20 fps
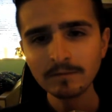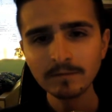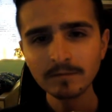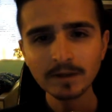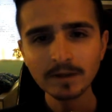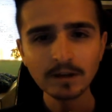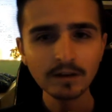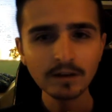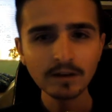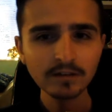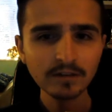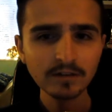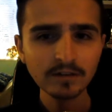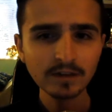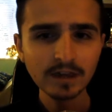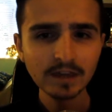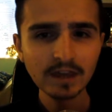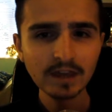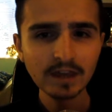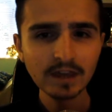You know,
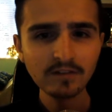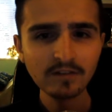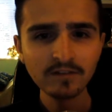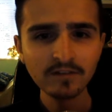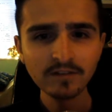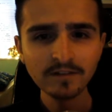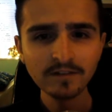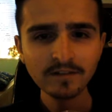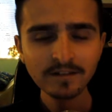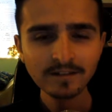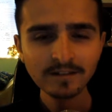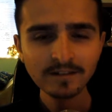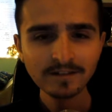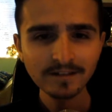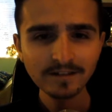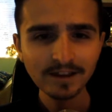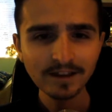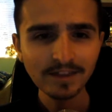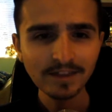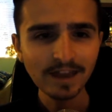kids
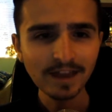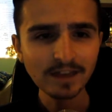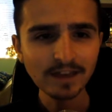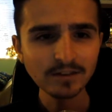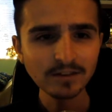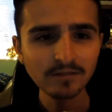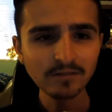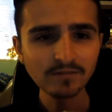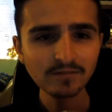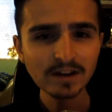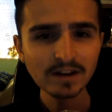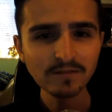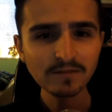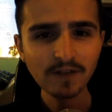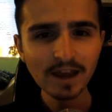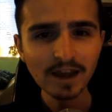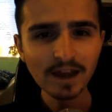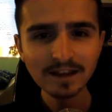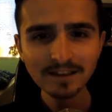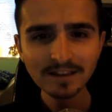at that age, it's really
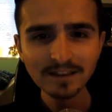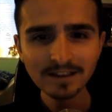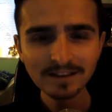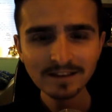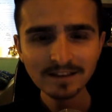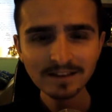violent.